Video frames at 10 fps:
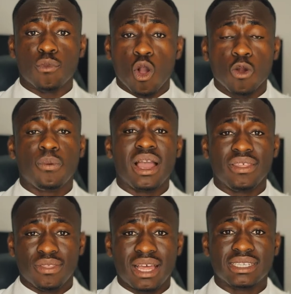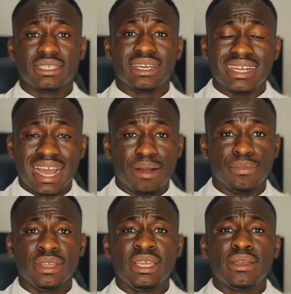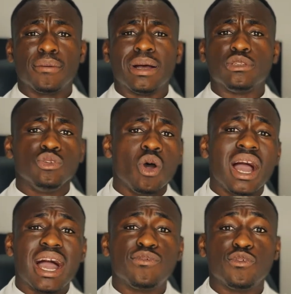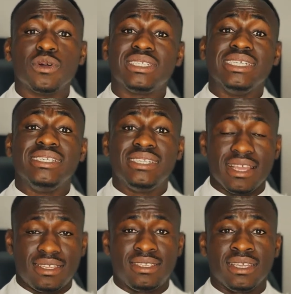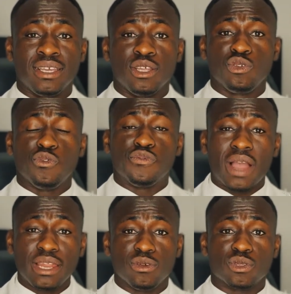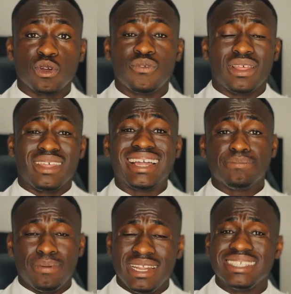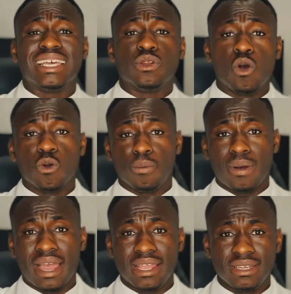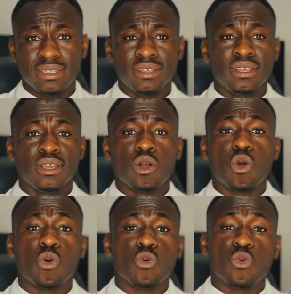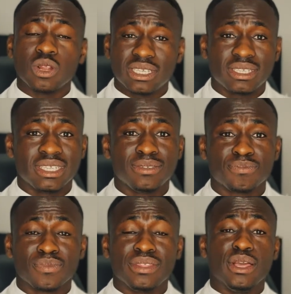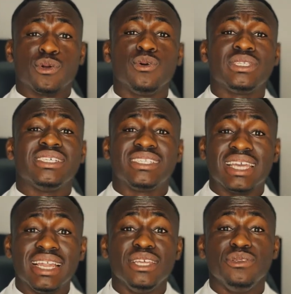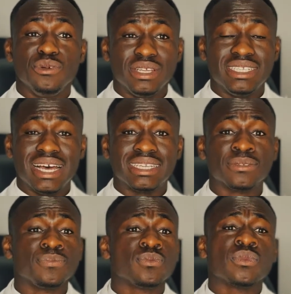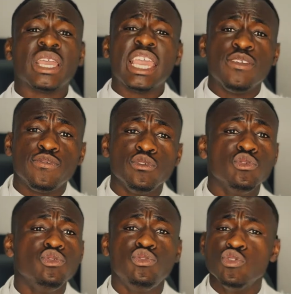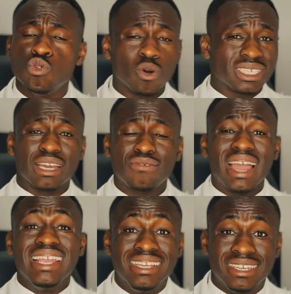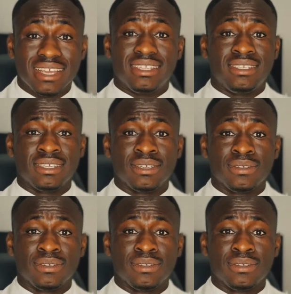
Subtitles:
occupy that gap, but you don't have what it takes to find yourself at that place and occupy it. What the quote is telling you is that if you do whatever it takes,